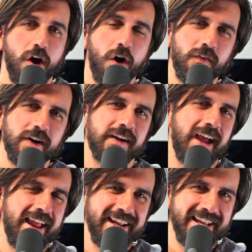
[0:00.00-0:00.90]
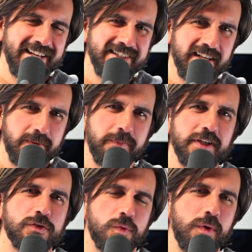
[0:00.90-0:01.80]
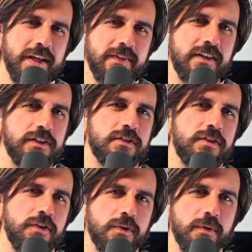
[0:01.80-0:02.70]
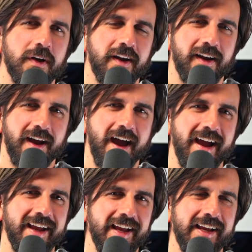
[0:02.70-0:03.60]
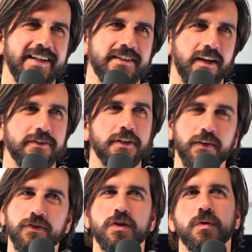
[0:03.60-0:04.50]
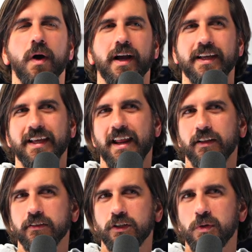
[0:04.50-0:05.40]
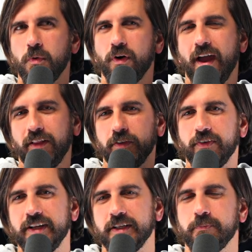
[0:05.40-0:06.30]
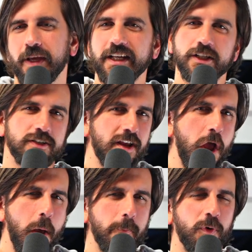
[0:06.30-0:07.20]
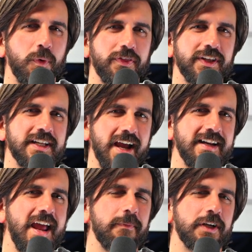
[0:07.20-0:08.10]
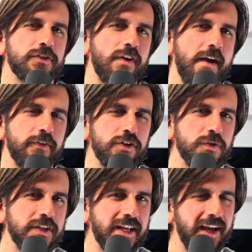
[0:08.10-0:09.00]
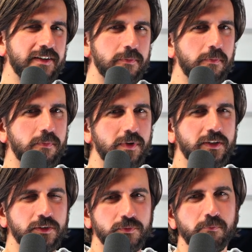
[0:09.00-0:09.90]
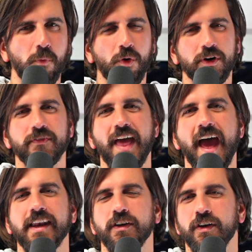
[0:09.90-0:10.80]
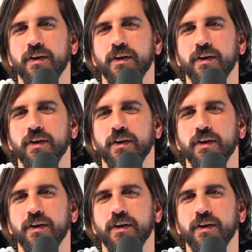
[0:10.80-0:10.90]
Aura kind of hits in between these two. It does give you, again, a little more elevated bass, but with the dynamic driver, you get more of that,